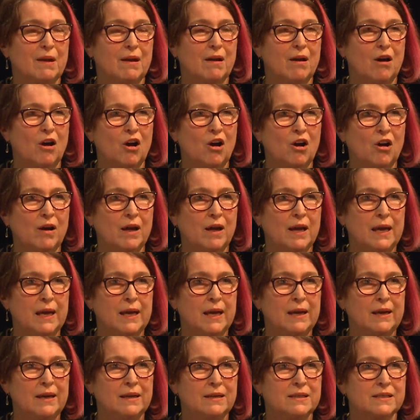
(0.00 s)

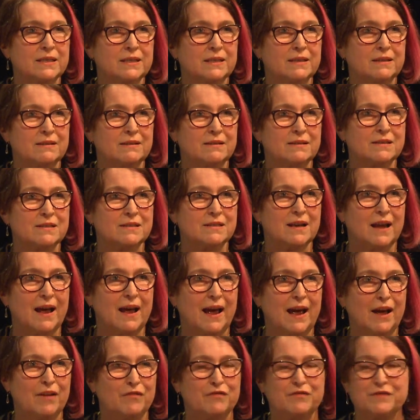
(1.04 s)
I didn't
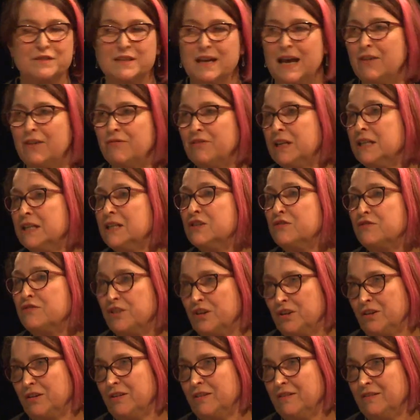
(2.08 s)
have to have an
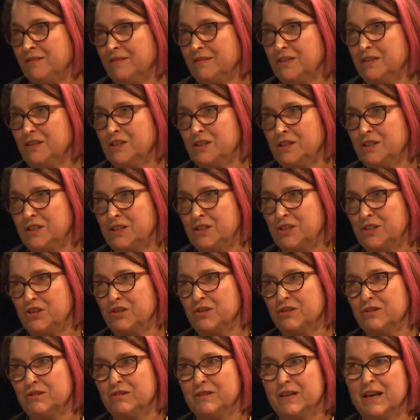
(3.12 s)
interview
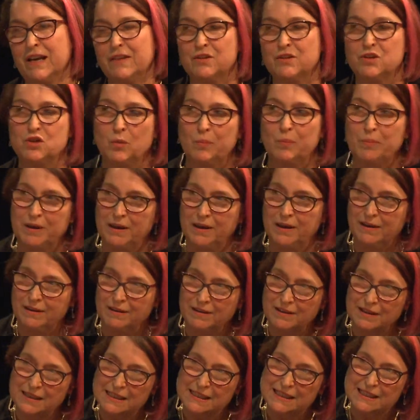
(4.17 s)
to get the job here.
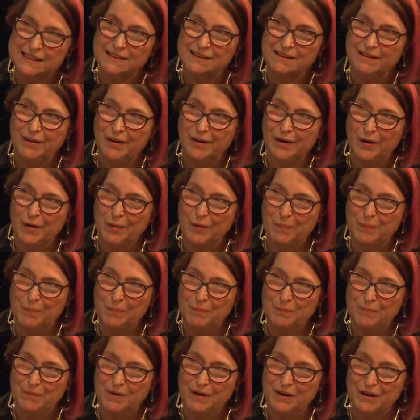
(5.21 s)

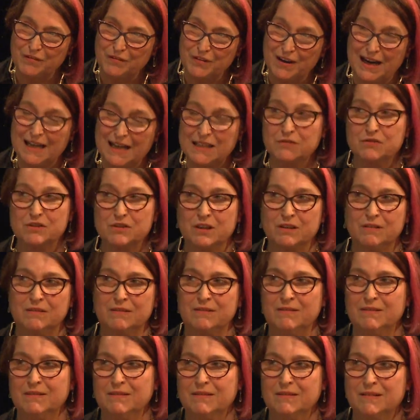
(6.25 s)
And if I had have
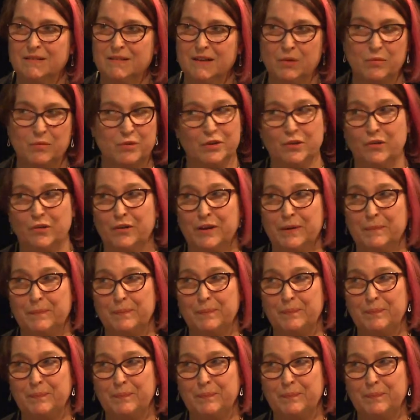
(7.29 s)
done, I wouldn't have got it.